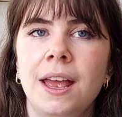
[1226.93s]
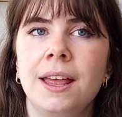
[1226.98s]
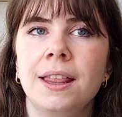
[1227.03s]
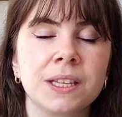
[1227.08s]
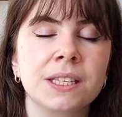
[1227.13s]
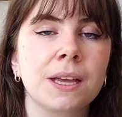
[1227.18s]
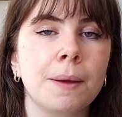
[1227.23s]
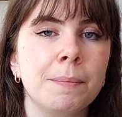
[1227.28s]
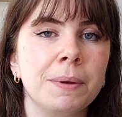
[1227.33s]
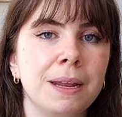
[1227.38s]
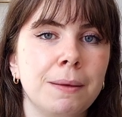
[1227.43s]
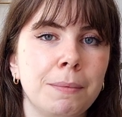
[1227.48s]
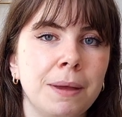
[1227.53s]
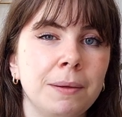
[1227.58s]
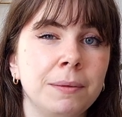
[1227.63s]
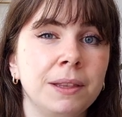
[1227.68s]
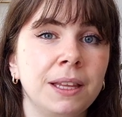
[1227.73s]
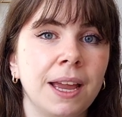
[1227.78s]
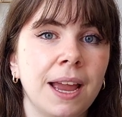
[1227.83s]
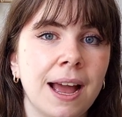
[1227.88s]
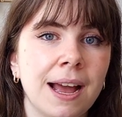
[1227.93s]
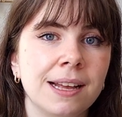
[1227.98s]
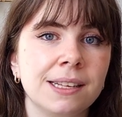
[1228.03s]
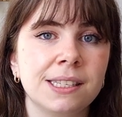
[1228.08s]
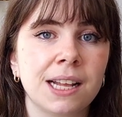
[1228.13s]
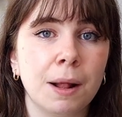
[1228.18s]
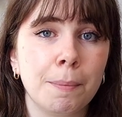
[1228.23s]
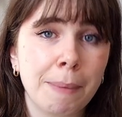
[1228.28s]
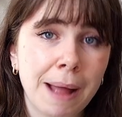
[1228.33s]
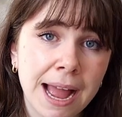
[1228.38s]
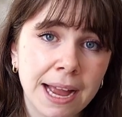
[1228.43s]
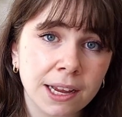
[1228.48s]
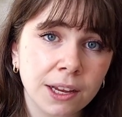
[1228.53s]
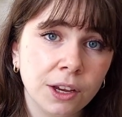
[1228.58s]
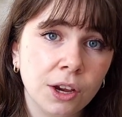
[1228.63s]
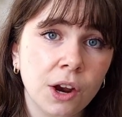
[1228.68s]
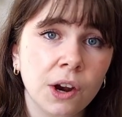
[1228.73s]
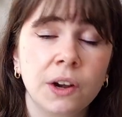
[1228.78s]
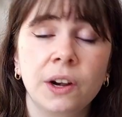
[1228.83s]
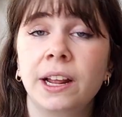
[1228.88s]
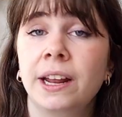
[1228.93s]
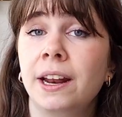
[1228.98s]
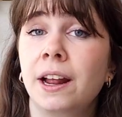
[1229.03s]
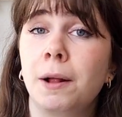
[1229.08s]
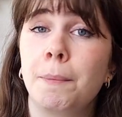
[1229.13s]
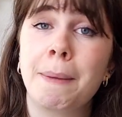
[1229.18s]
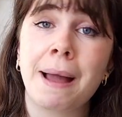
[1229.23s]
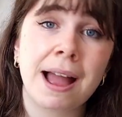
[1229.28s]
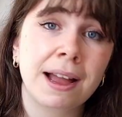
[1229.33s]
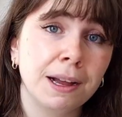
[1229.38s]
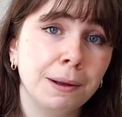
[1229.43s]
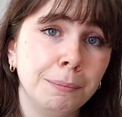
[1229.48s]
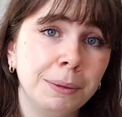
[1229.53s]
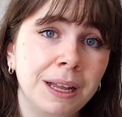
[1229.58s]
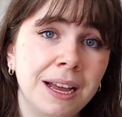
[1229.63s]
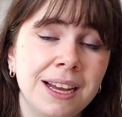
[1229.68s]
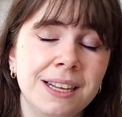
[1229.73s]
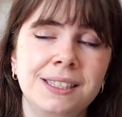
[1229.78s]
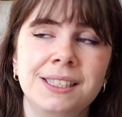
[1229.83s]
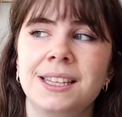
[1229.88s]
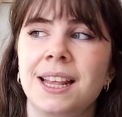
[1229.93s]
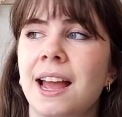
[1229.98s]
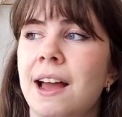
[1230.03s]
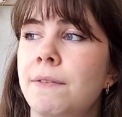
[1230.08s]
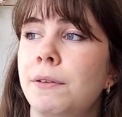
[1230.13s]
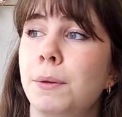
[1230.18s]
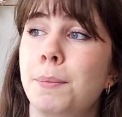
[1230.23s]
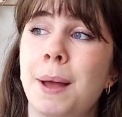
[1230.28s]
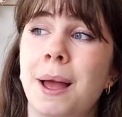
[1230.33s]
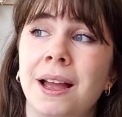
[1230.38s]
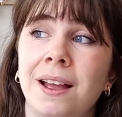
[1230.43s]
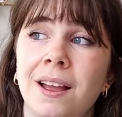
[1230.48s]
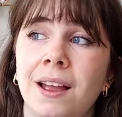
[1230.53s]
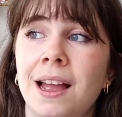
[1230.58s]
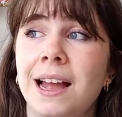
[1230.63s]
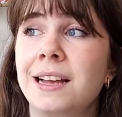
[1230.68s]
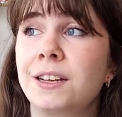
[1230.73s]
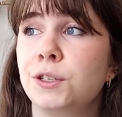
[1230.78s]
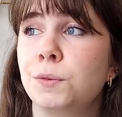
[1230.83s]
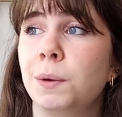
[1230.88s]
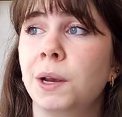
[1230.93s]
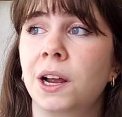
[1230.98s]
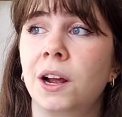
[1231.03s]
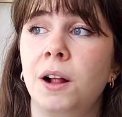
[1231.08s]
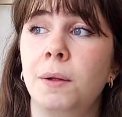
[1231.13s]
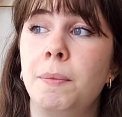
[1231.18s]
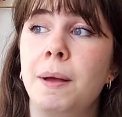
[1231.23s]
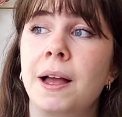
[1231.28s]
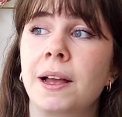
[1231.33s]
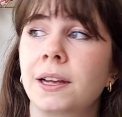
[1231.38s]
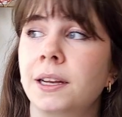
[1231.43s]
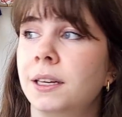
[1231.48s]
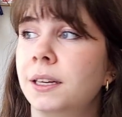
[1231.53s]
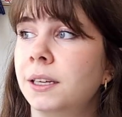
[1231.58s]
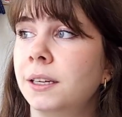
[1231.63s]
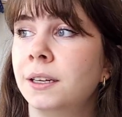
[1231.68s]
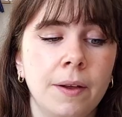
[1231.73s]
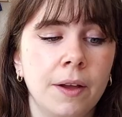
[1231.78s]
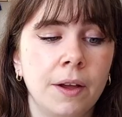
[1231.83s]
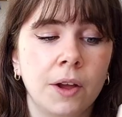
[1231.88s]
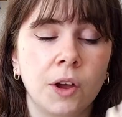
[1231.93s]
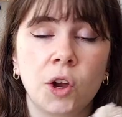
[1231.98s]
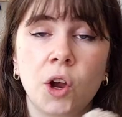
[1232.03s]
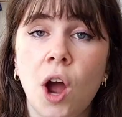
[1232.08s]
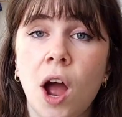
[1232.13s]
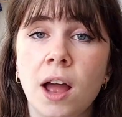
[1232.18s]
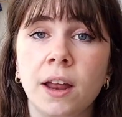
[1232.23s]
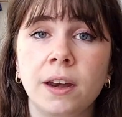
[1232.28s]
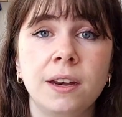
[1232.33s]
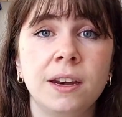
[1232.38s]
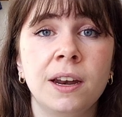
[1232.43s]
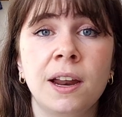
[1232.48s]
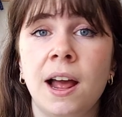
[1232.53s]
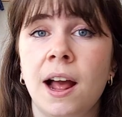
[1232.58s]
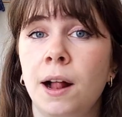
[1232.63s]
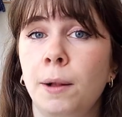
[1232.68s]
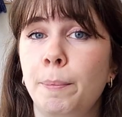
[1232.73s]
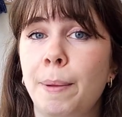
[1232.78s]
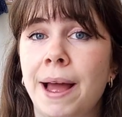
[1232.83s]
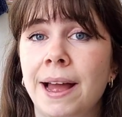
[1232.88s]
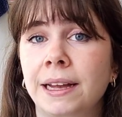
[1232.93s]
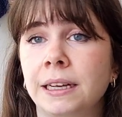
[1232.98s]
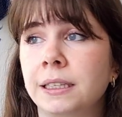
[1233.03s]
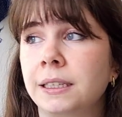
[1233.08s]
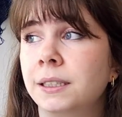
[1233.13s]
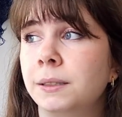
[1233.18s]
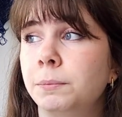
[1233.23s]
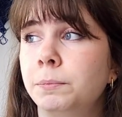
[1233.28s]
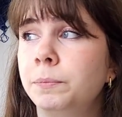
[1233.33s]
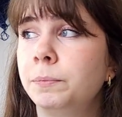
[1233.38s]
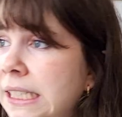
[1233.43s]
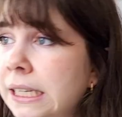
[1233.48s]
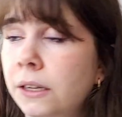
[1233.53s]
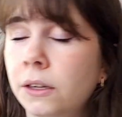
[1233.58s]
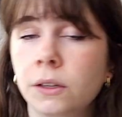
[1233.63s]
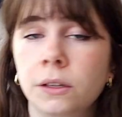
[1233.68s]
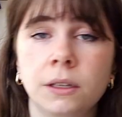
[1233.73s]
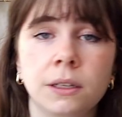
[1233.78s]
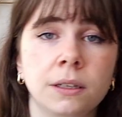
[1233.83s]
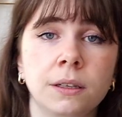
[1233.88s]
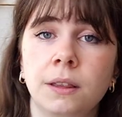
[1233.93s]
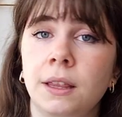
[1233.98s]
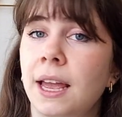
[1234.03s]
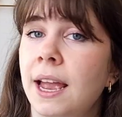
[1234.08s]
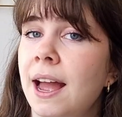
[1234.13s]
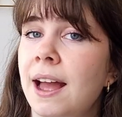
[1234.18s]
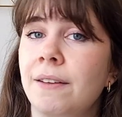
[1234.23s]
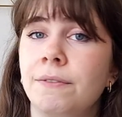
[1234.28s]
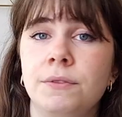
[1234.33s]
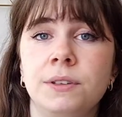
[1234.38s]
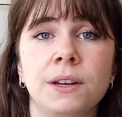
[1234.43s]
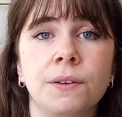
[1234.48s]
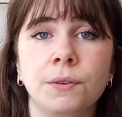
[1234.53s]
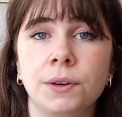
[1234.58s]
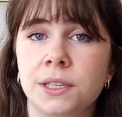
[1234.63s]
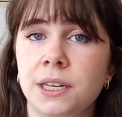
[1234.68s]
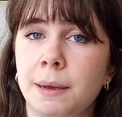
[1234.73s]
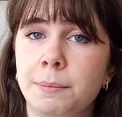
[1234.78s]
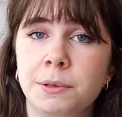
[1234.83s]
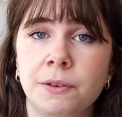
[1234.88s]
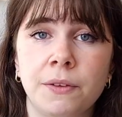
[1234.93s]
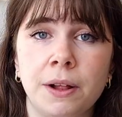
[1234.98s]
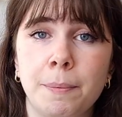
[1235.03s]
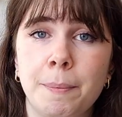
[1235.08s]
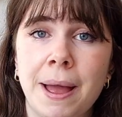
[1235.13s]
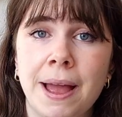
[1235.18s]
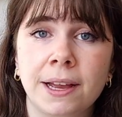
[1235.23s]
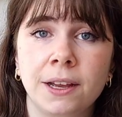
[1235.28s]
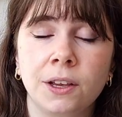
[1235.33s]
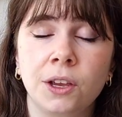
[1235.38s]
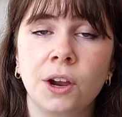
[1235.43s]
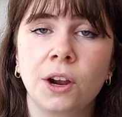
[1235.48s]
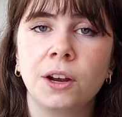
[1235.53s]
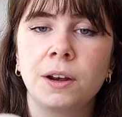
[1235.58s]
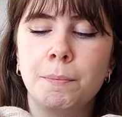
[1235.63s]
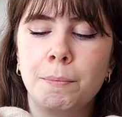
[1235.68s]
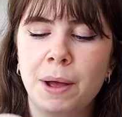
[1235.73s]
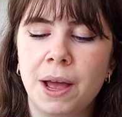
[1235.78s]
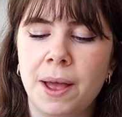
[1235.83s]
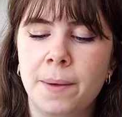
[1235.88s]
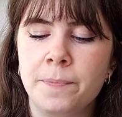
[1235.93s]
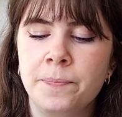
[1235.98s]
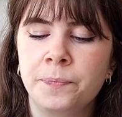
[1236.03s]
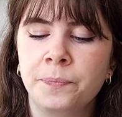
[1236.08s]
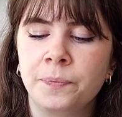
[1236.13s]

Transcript: This company mainly has alpaca yarn and alpaca blends. They have alpaca cashmere, alpaca cotton, alpaca silk. They have different types of alpaca yarn, but